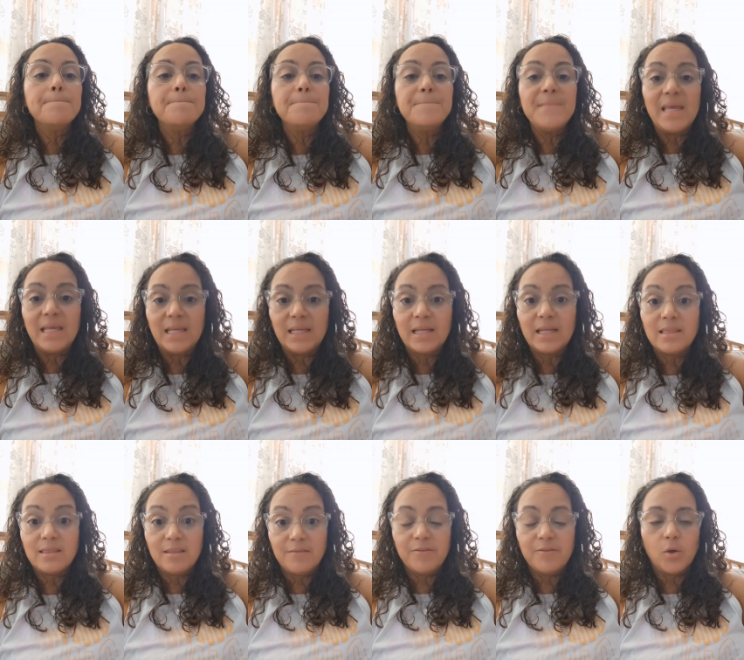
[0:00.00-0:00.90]
making
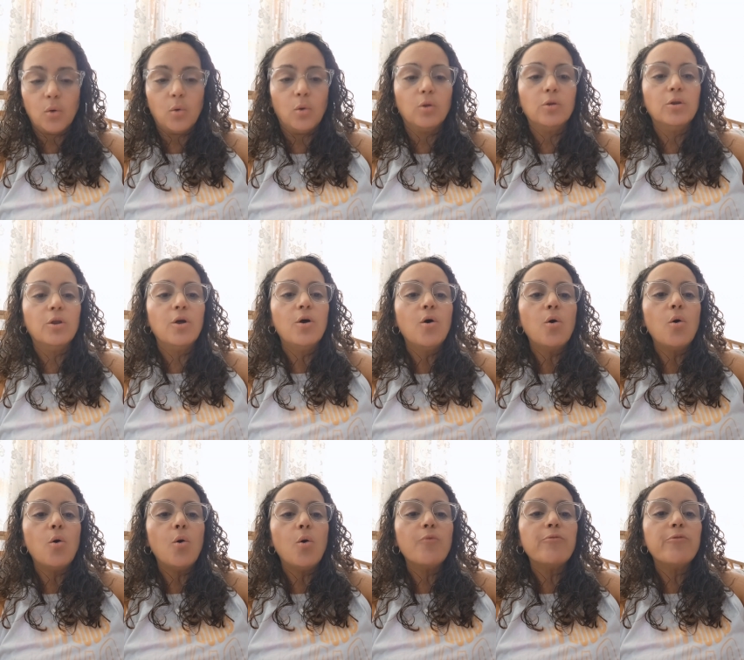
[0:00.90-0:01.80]
it difficult
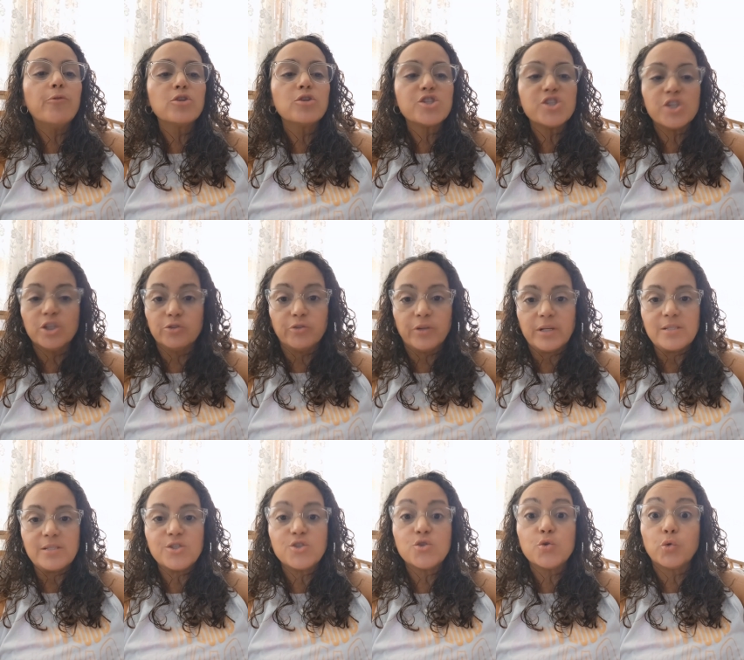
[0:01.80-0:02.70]
for
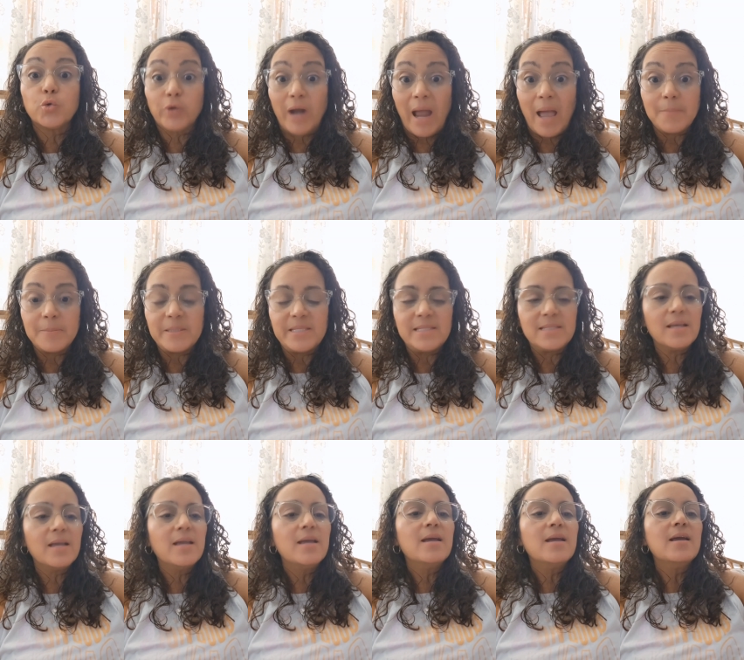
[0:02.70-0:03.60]
children to
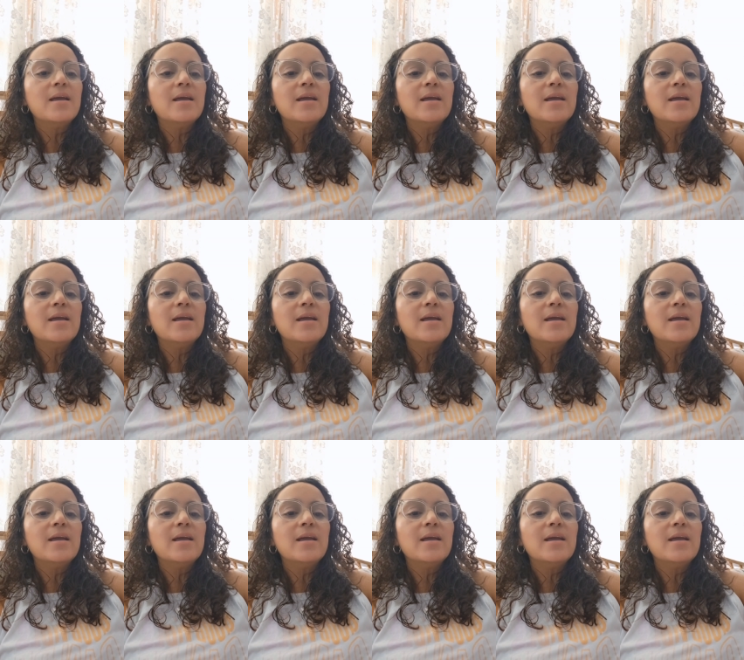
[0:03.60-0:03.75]
grasp